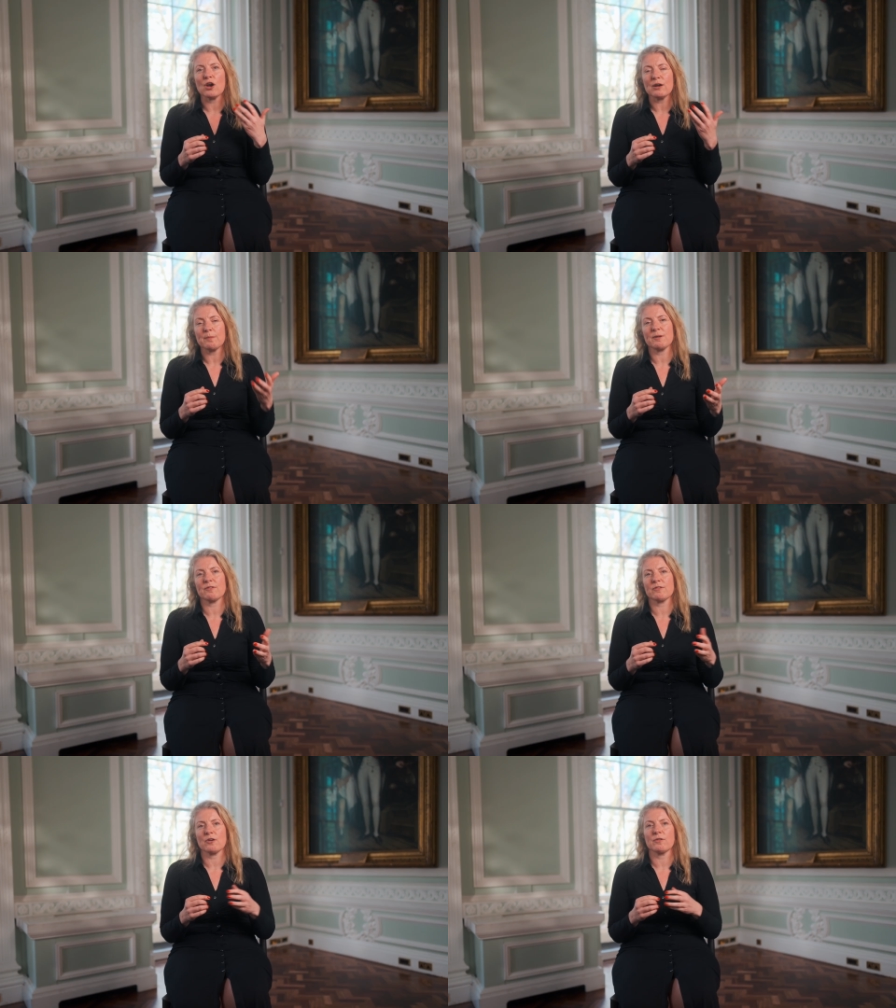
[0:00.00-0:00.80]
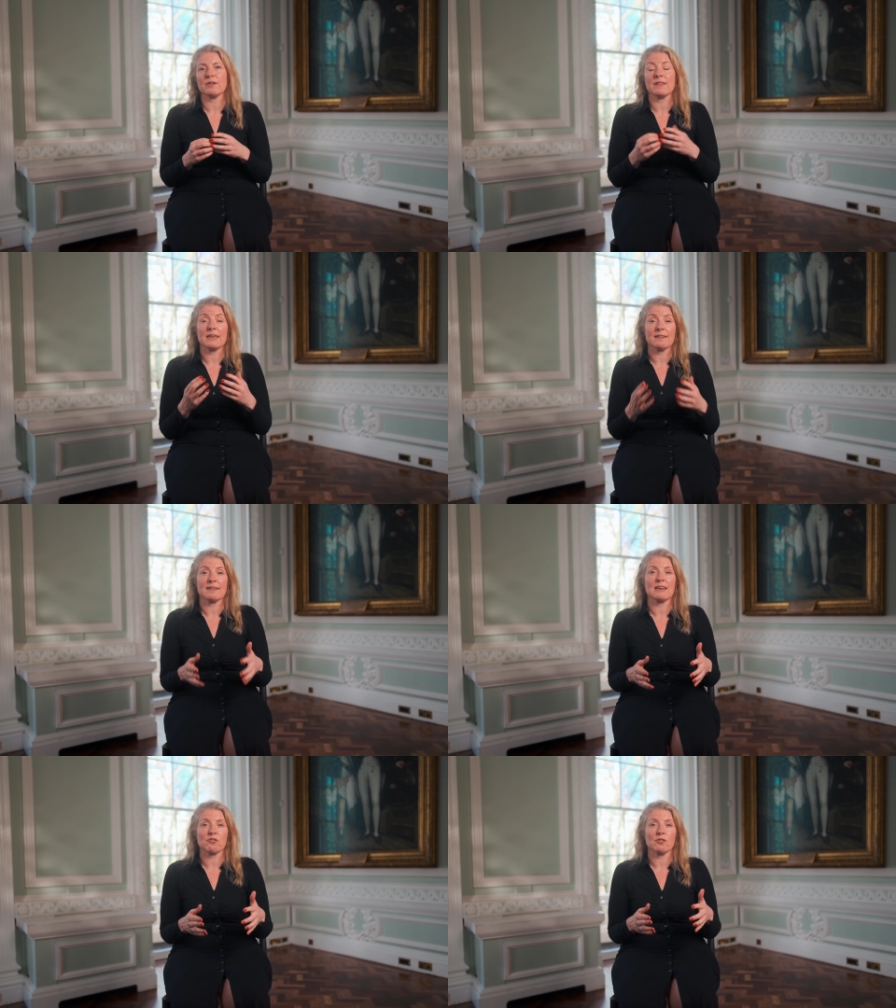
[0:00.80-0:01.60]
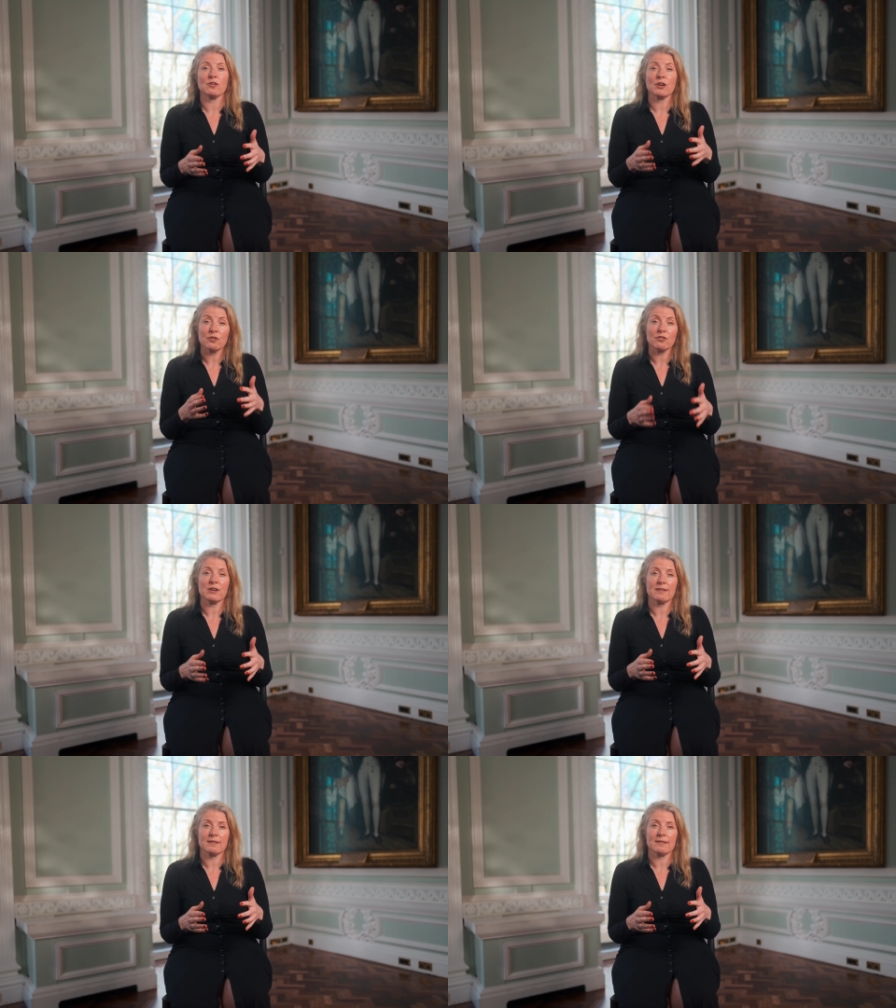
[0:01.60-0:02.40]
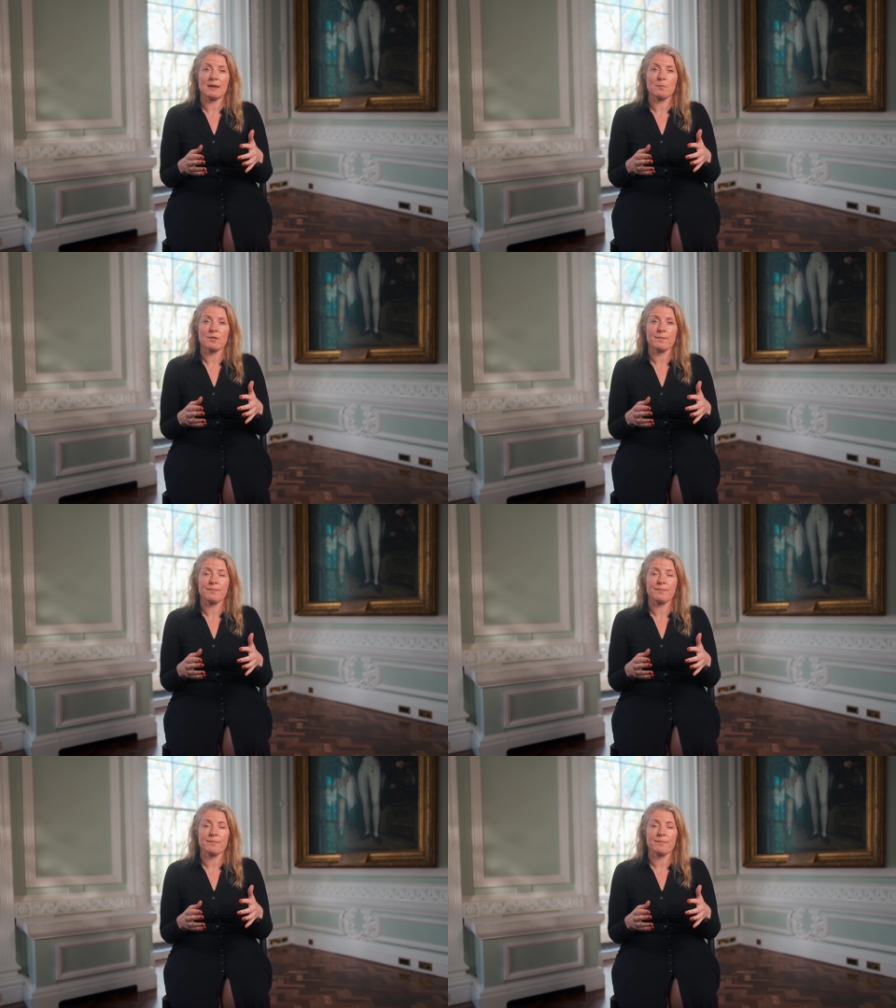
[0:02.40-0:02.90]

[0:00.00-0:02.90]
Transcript: only be resolved at the international negotiating table.